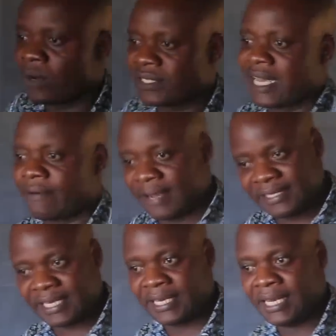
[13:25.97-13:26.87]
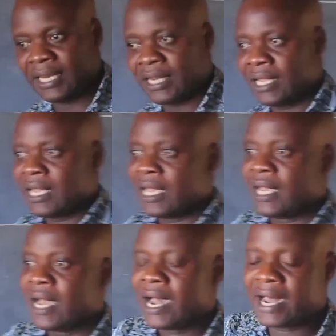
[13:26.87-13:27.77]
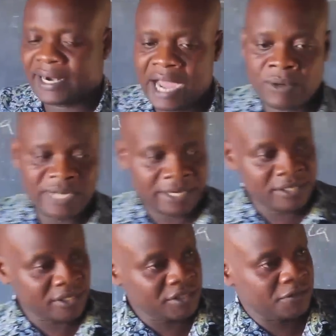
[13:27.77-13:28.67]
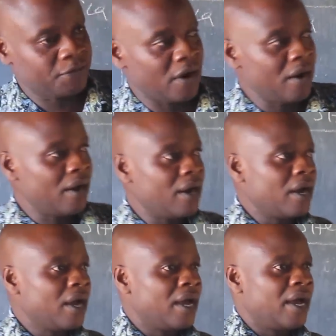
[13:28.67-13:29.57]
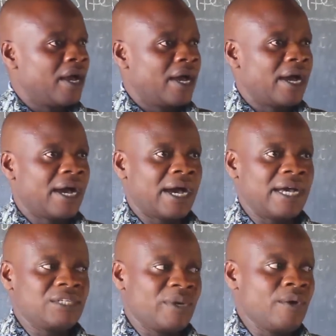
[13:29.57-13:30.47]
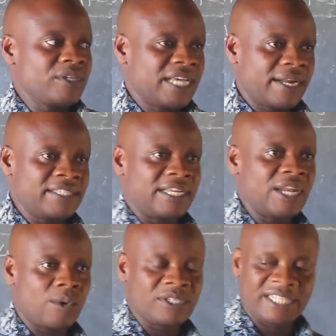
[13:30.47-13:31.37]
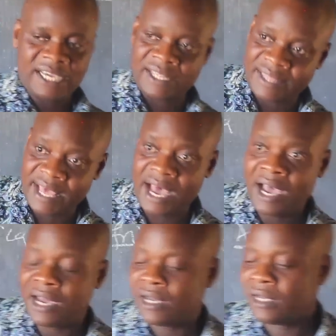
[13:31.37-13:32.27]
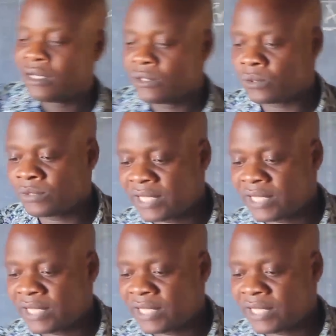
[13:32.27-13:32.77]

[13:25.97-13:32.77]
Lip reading: was arrested around 1964, and when he was arrested, he was taken there to